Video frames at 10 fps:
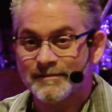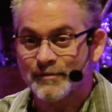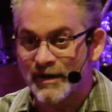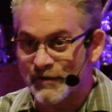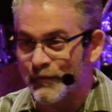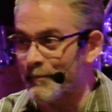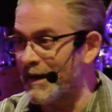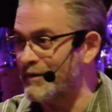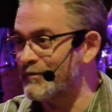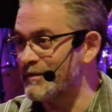
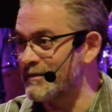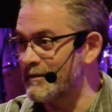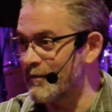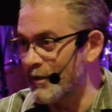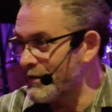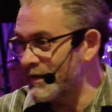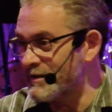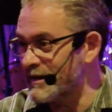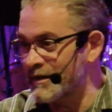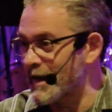transformation, all the
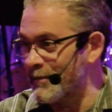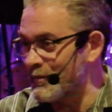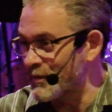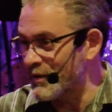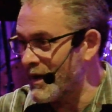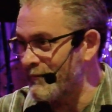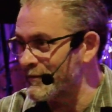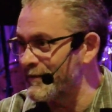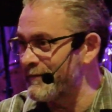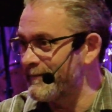things that happen when you're
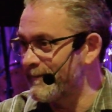covered.